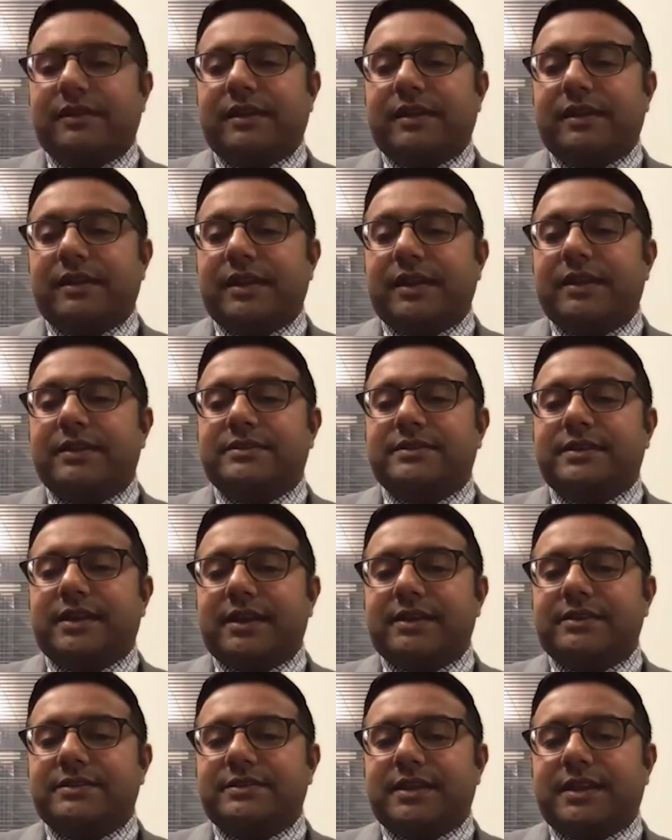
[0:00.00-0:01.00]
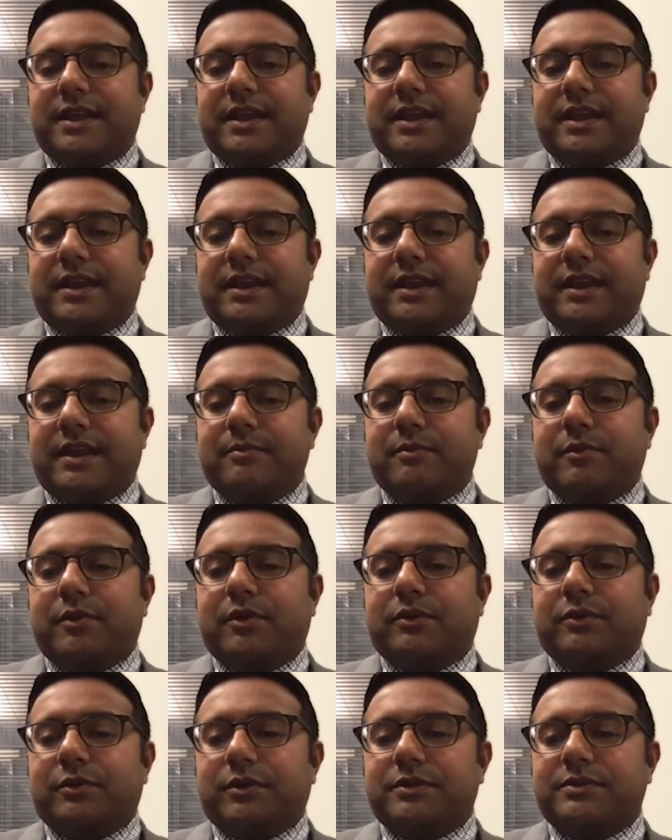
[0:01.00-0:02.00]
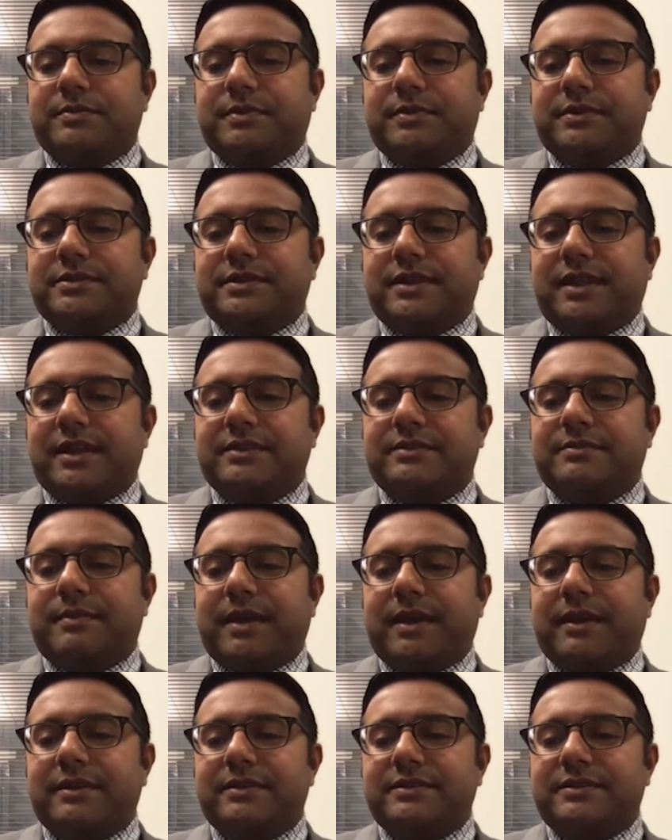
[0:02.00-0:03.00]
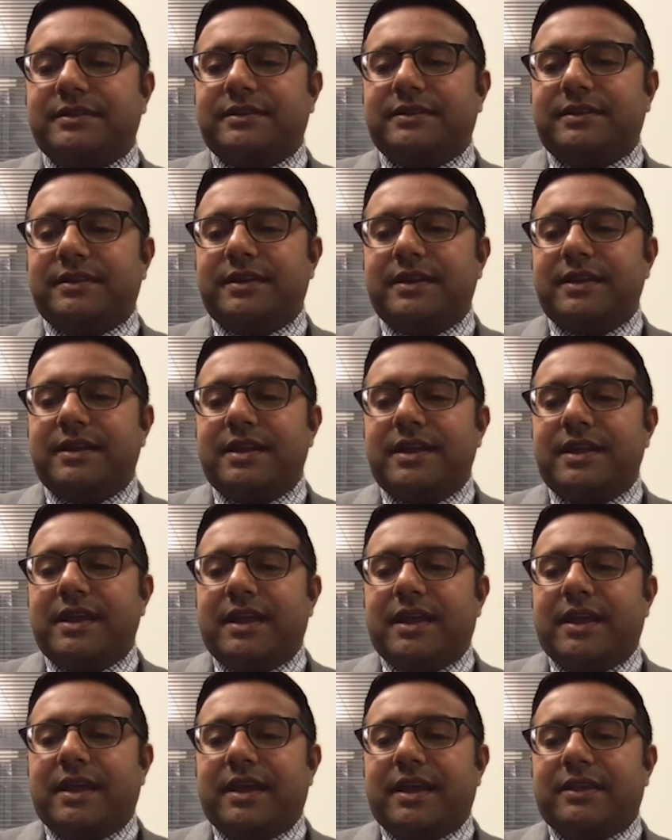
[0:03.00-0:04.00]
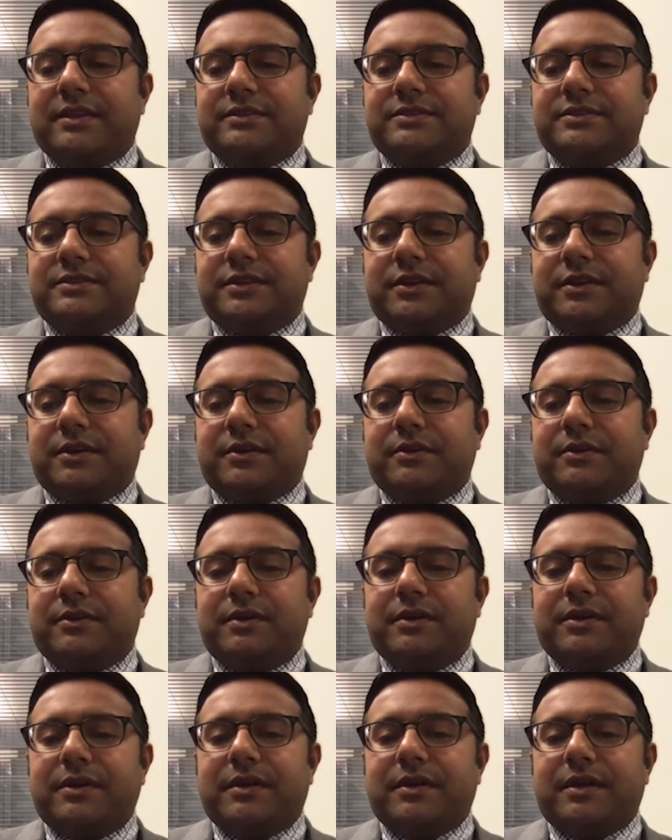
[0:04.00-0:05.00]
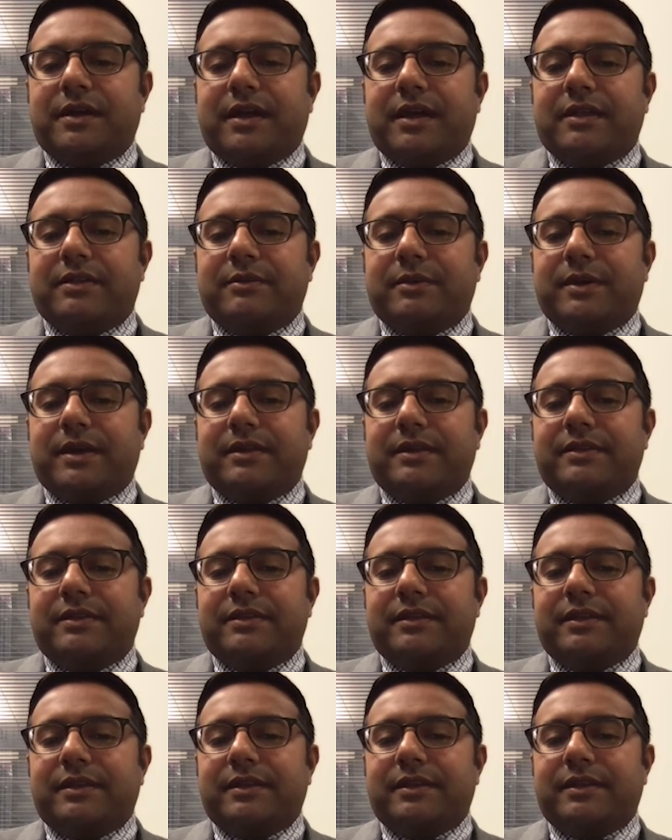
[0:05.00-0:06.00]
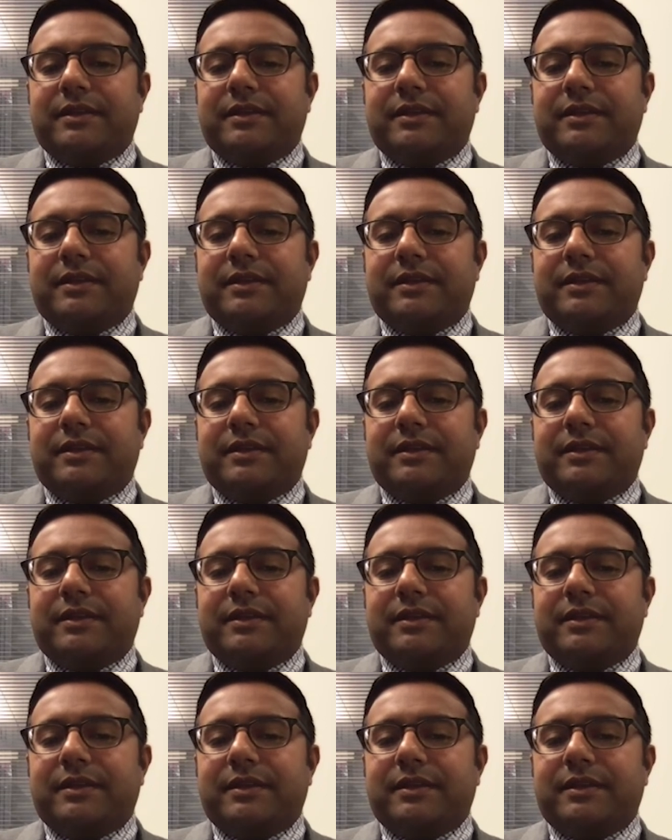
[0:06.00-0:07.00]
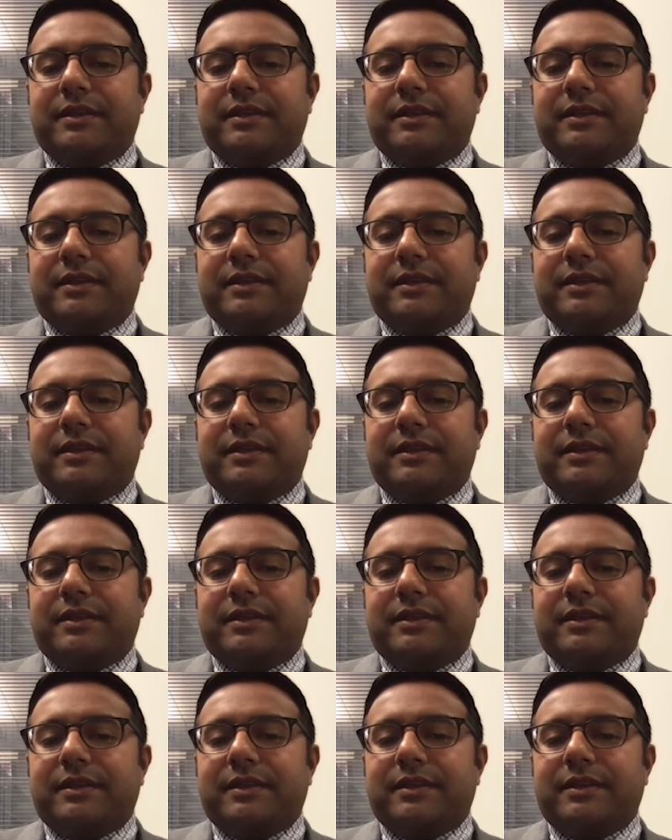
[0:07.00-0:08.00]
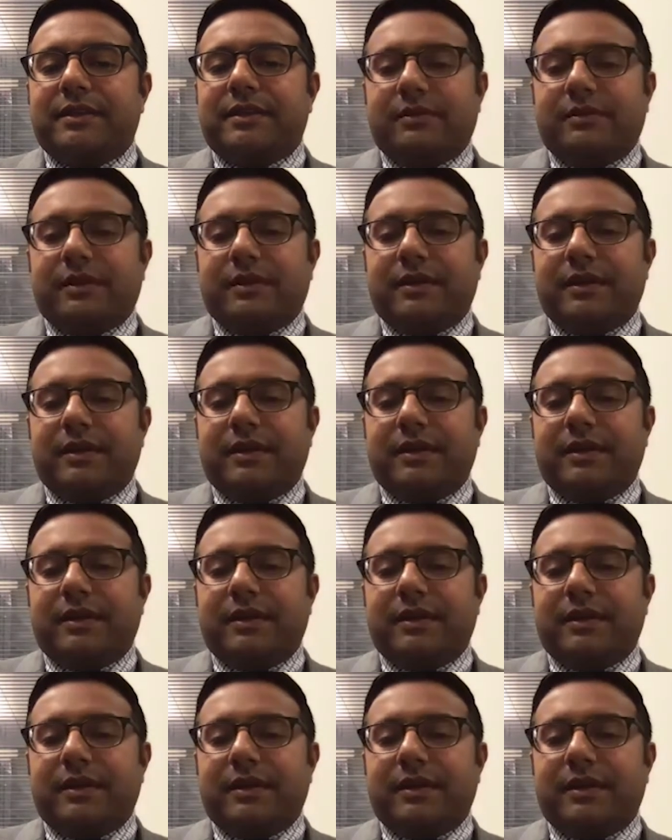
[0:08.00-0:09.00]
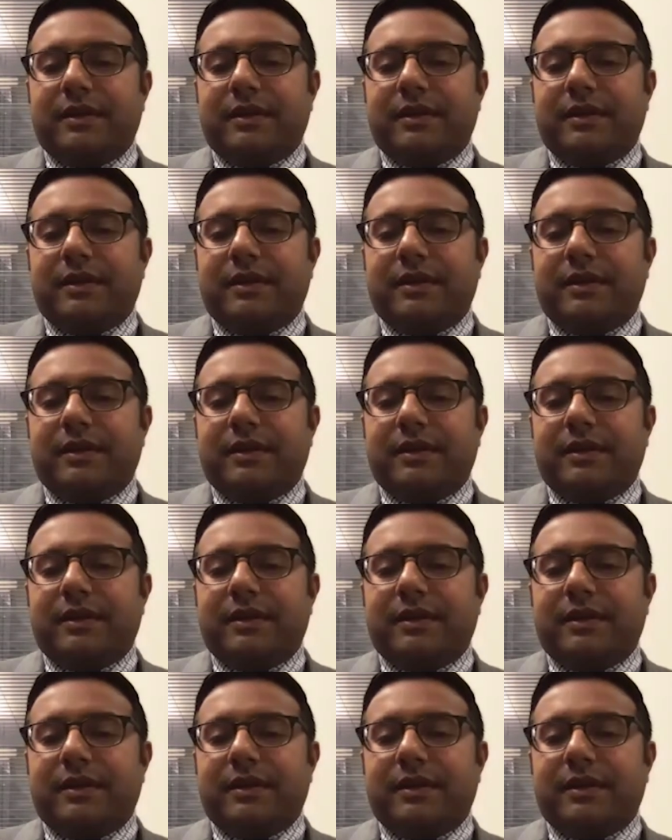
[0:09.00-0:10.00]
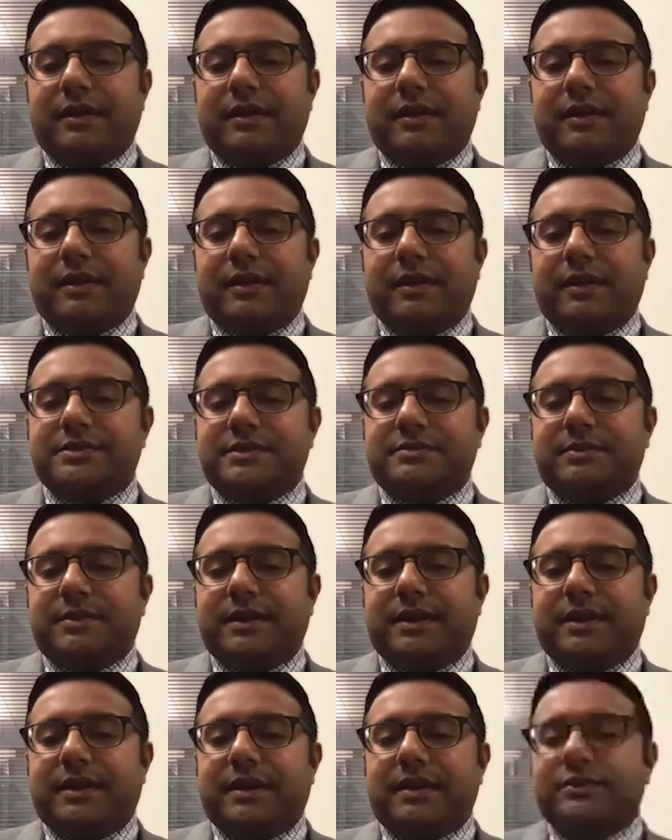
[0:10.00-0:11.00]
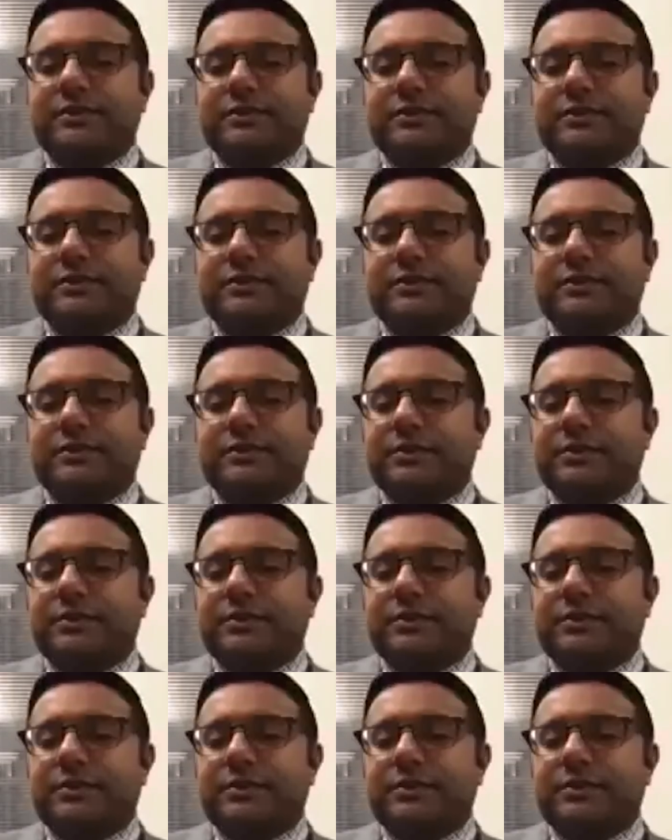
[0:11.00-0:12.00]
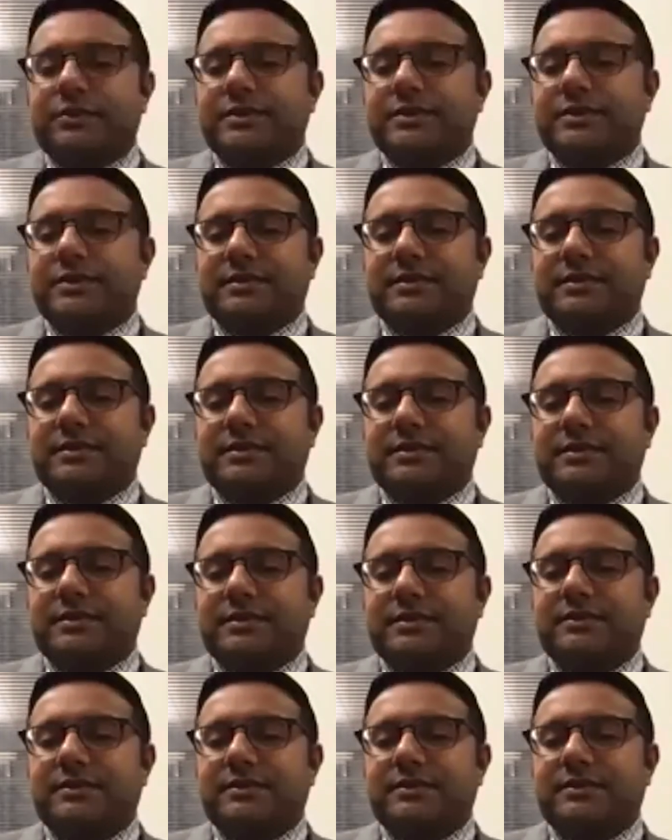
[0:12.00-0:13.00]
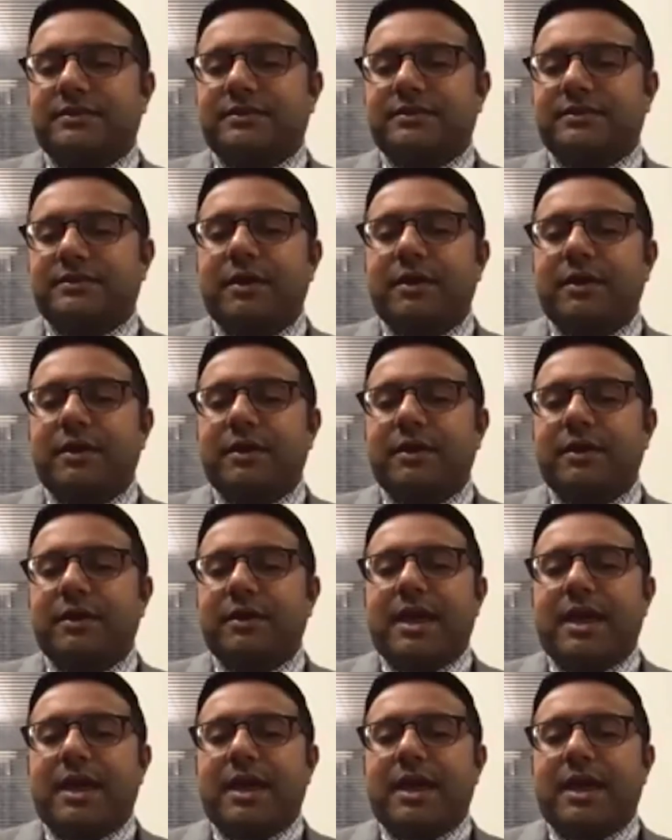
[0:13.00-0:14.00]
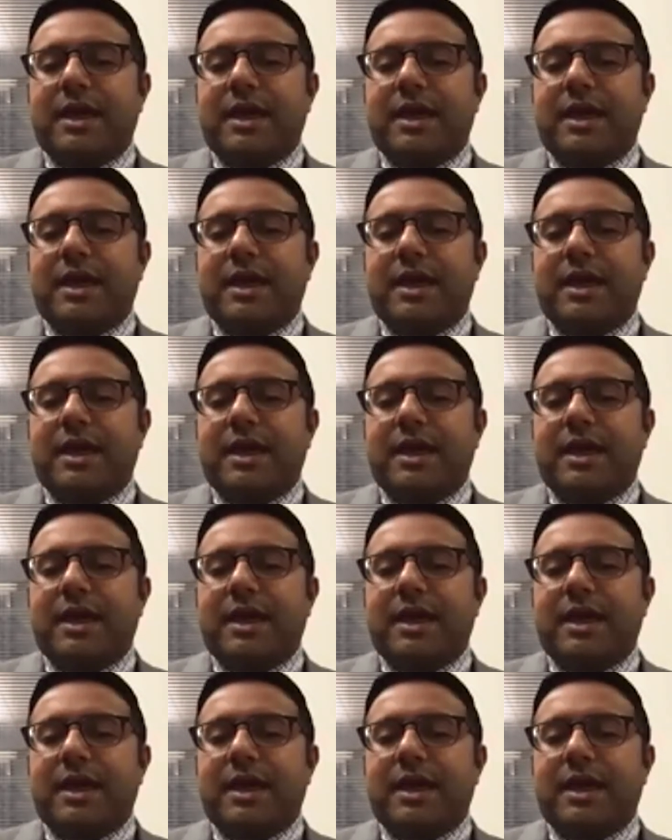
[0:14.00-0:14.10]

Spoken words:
insights and getting more towards personalized medicine. And so the way our third goal in our lab is in order to accomplish this, we need a robust infrastructure and storage and processing system. And so